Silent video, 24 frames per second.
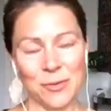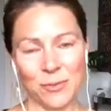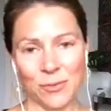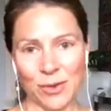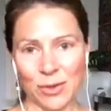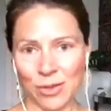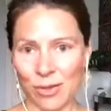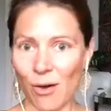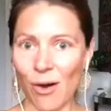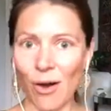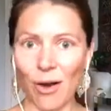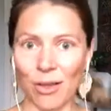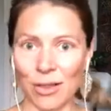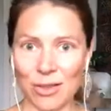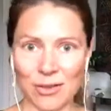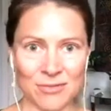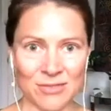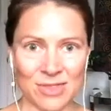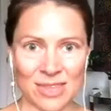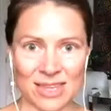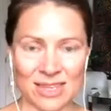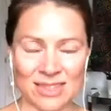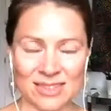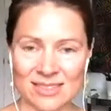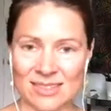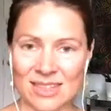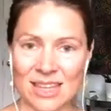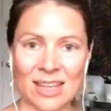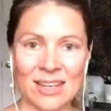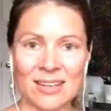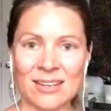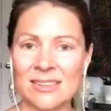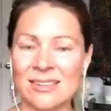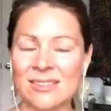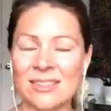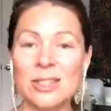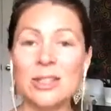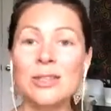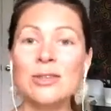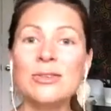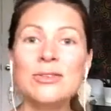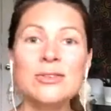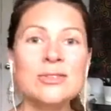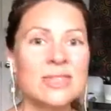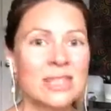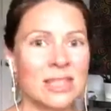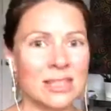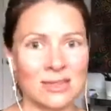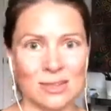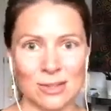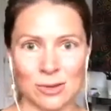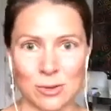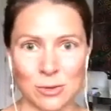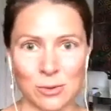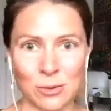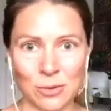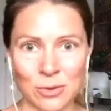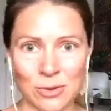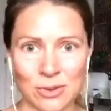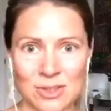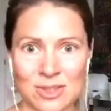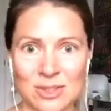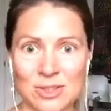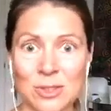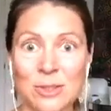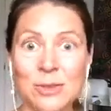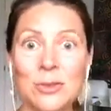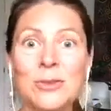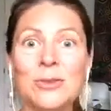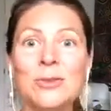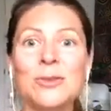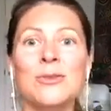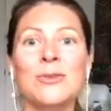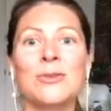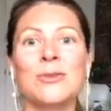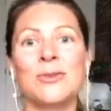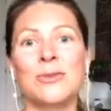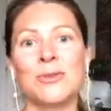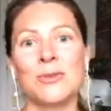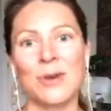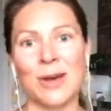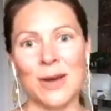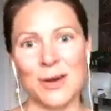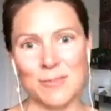with all of this and using the tools to